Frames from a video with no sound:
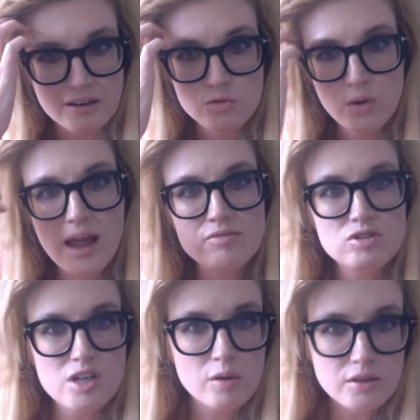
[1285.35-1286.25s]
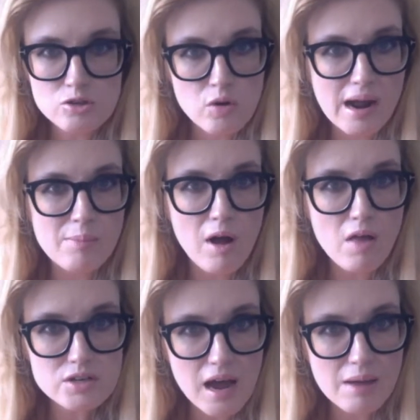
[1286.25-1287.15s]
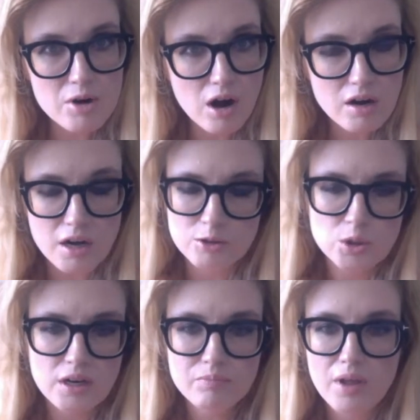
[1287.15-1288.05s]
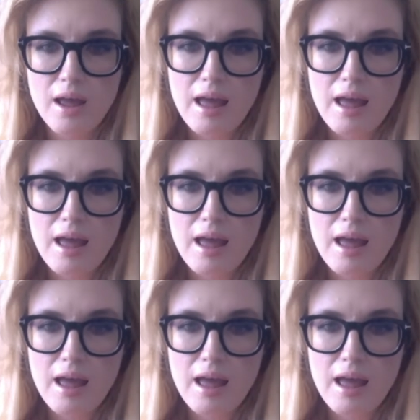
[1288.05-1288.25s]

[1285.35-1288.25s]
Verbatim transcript: Because we have to deal with this crap all the time in our country.